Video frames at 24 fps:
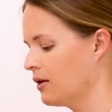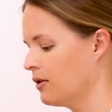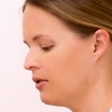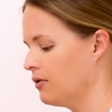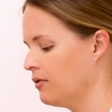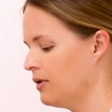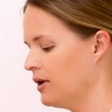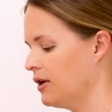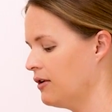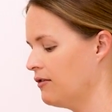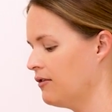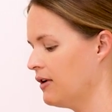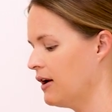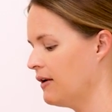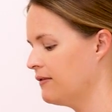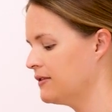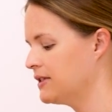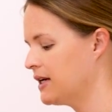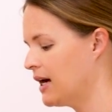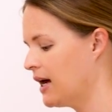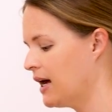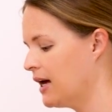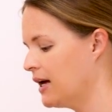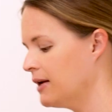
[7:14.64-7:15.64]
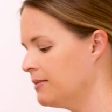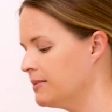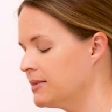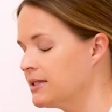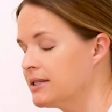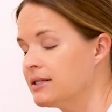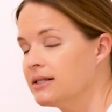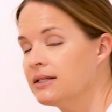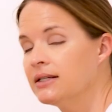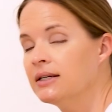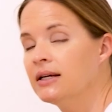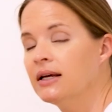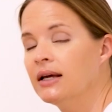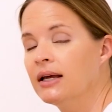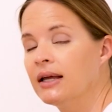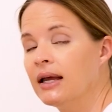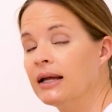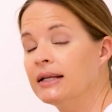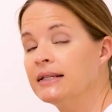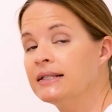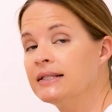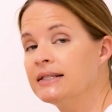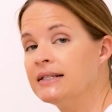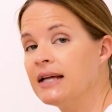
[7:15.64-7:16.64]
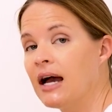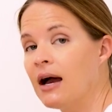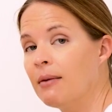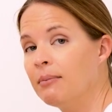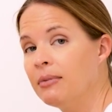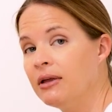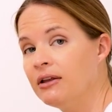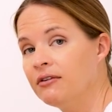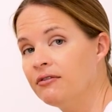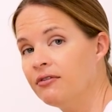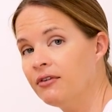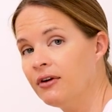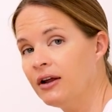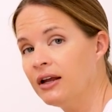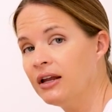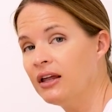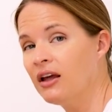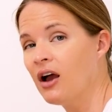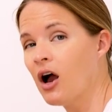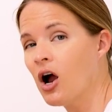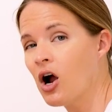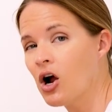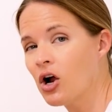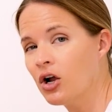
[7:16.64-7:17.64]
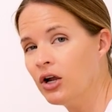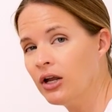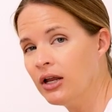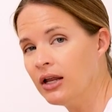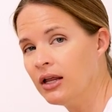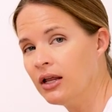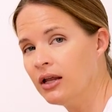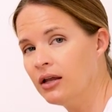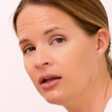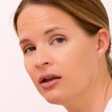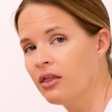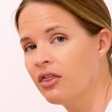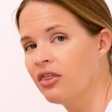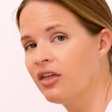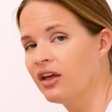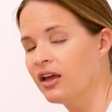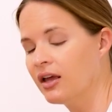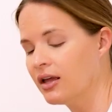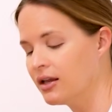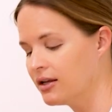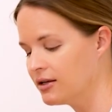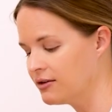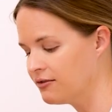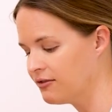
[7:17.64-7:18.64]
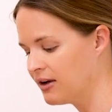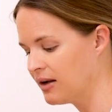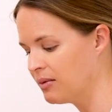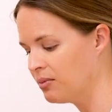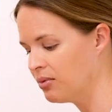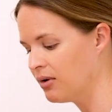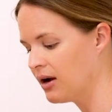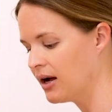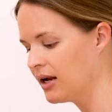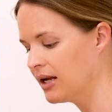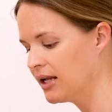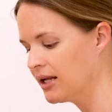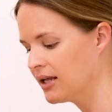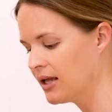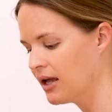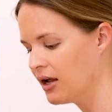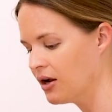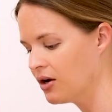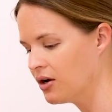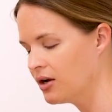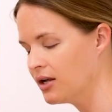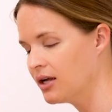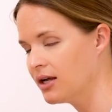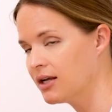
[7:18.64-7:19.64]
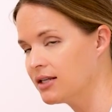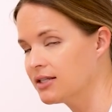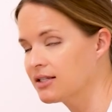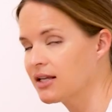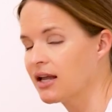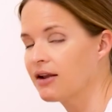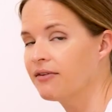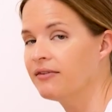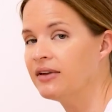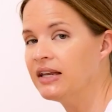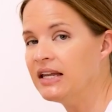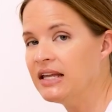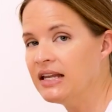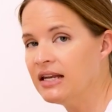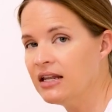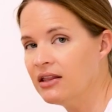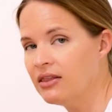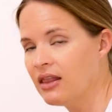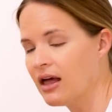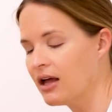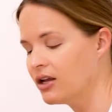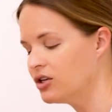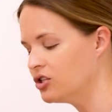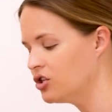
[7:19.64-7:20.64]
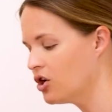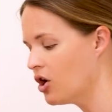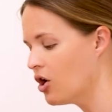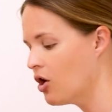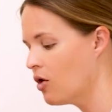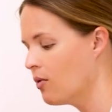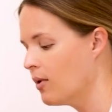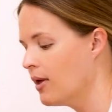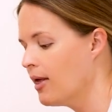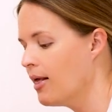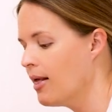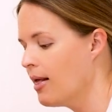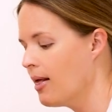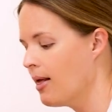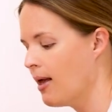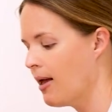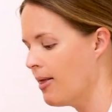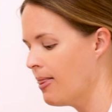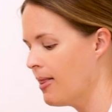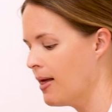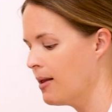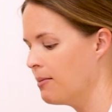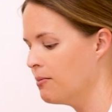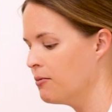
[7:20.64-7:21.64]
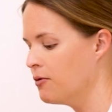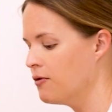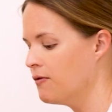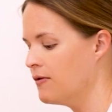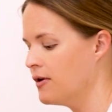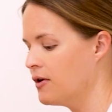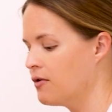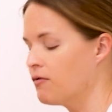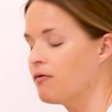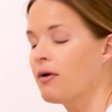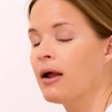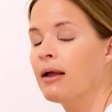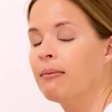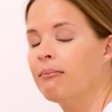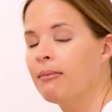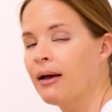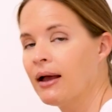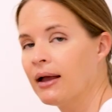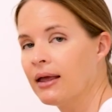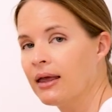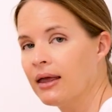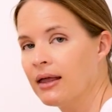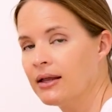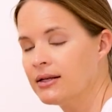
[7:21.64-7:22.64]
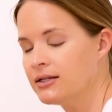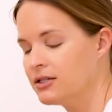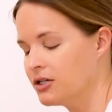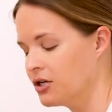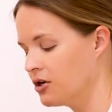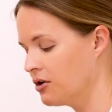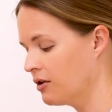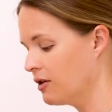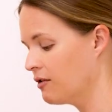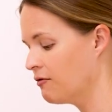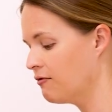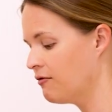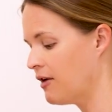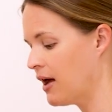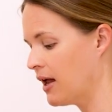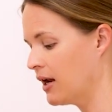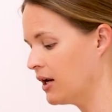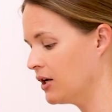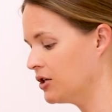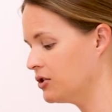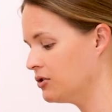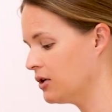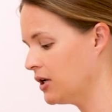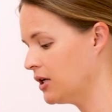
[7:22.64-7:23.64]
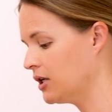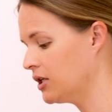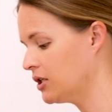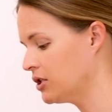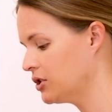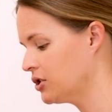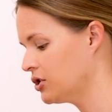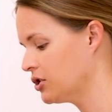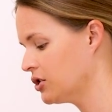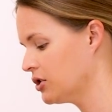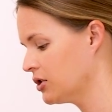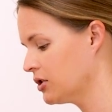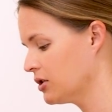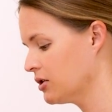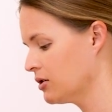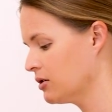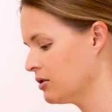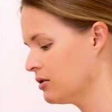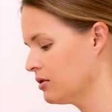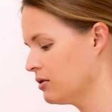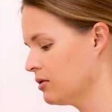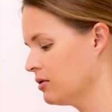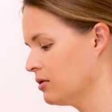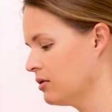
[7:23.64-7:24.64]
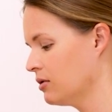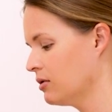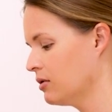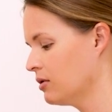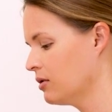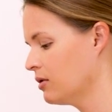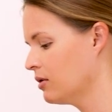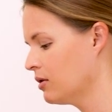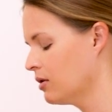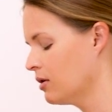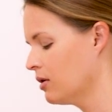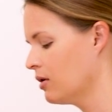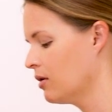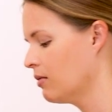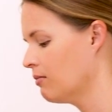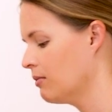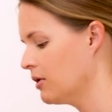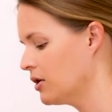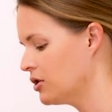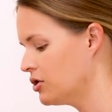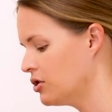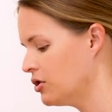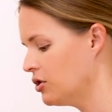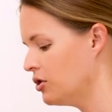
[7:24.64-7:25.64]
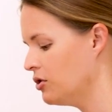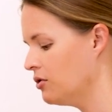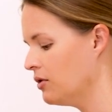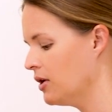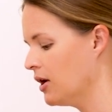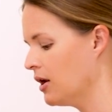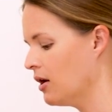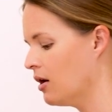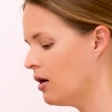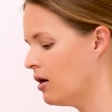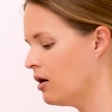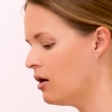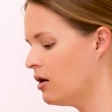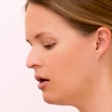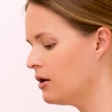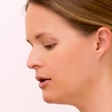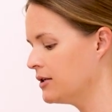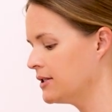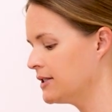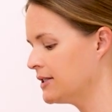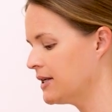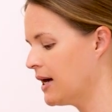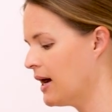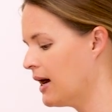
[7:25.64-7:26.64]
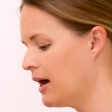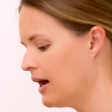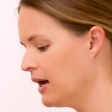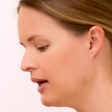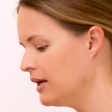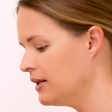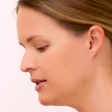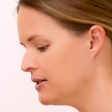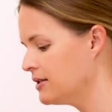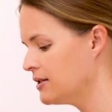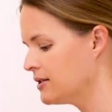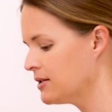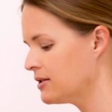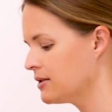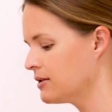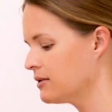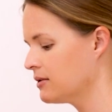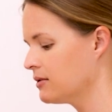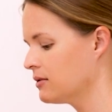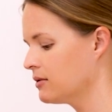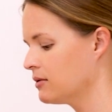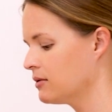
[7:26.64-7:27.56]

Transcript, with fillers: Three to five times. Again, stopping for any hardened, thickened, fibrotic areas, kind of kneading that dough, and then moving right back into your lymphatic drainage. Make sure you get all sides.